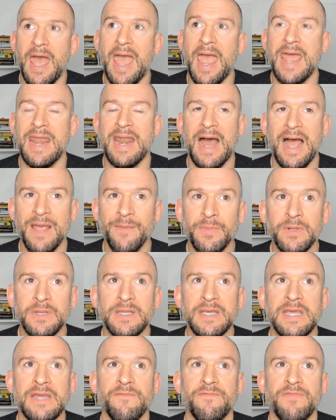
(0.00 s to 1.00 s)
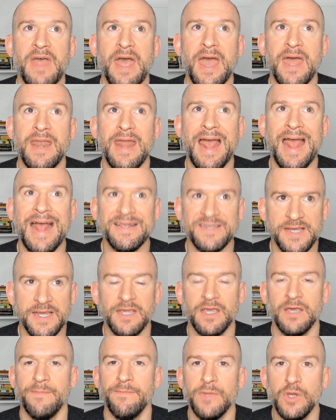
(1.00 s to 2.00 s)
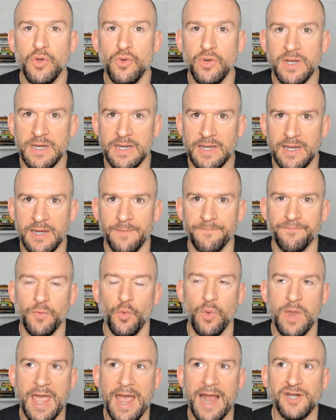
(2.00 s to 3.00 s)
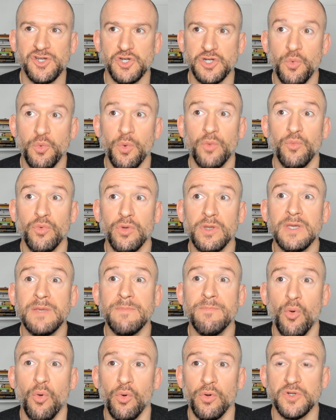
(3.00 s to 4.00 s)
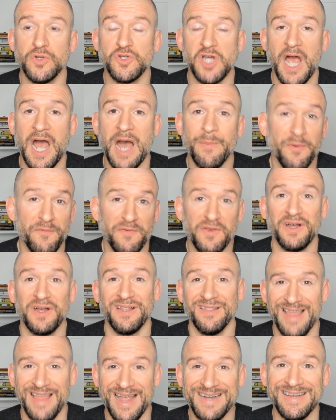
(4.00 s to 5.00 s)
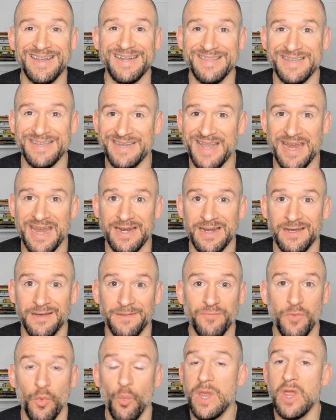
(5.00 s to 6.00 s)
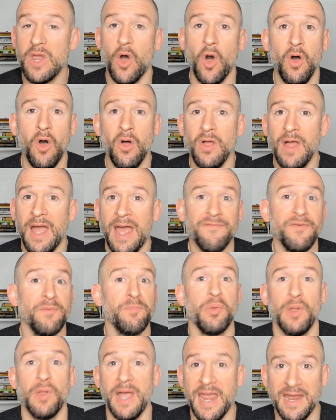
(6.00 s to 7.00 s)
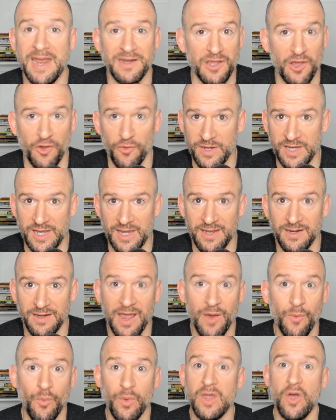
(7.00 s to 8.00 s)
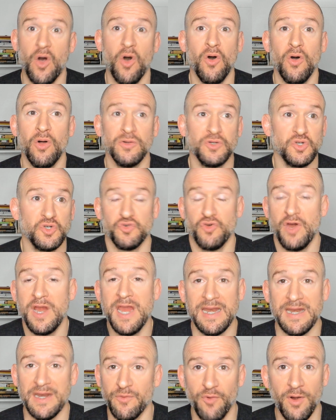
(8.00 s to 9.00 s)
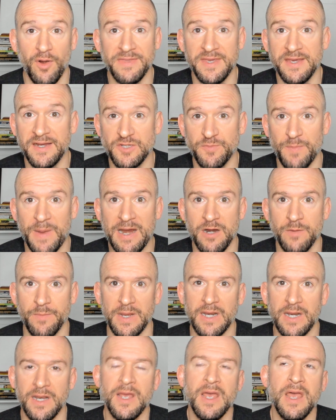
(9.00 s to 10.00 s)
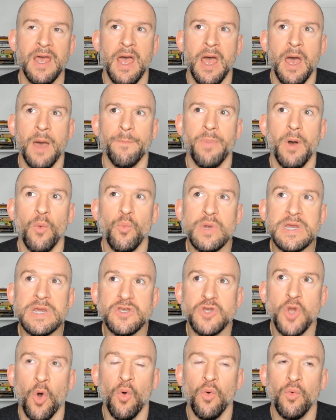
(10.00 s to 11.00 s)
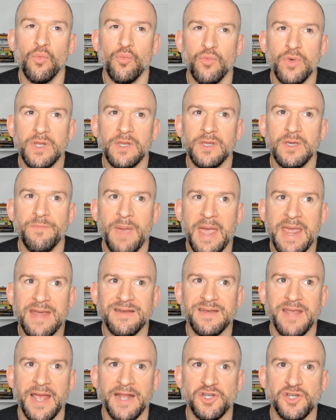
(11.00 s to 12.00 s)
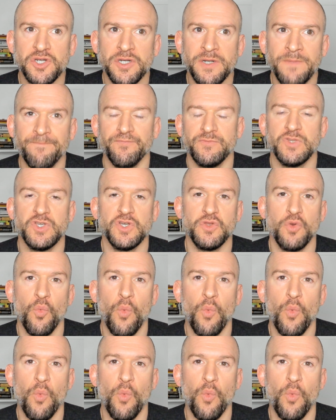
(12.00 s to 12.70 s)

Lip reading: And I believe that as a community, we actually do a really poor job of collecting the data. We all have a plan going in and we all train and run the experiment, but we don't really pay attention to the